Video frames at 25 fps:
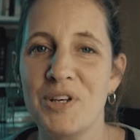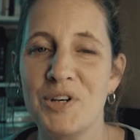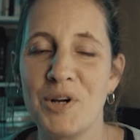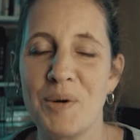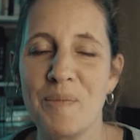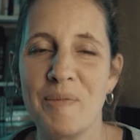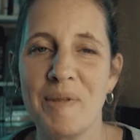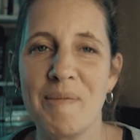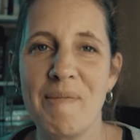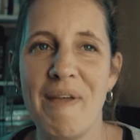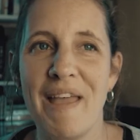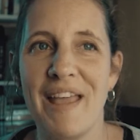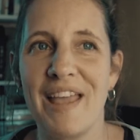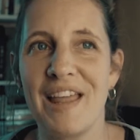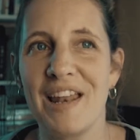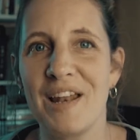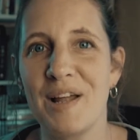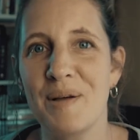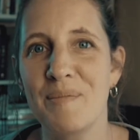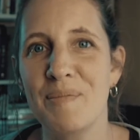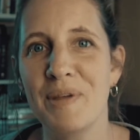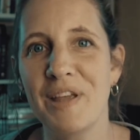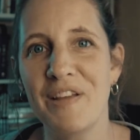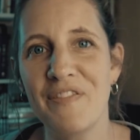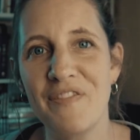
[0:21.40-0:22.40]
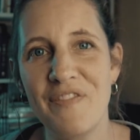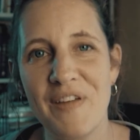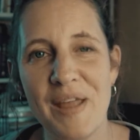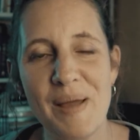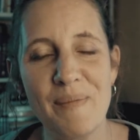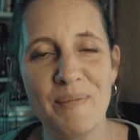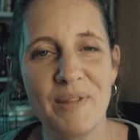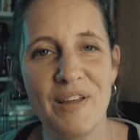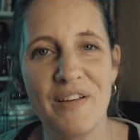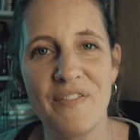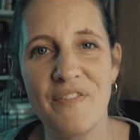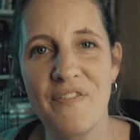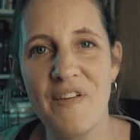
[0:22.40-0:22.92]
normally make it a big
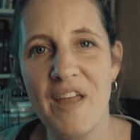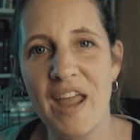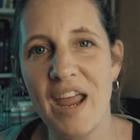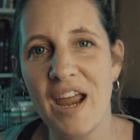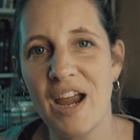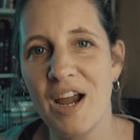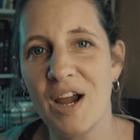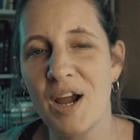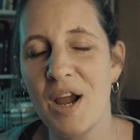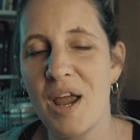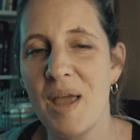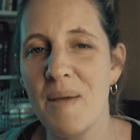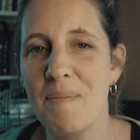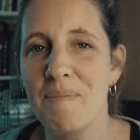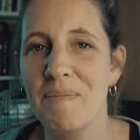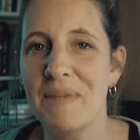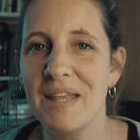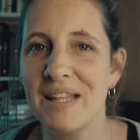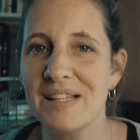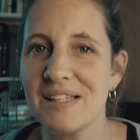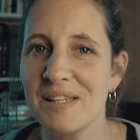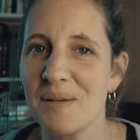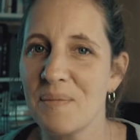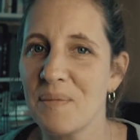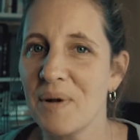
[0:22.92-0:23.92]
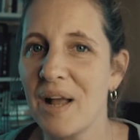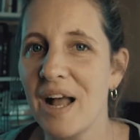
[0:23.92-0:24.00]
family affair and meet some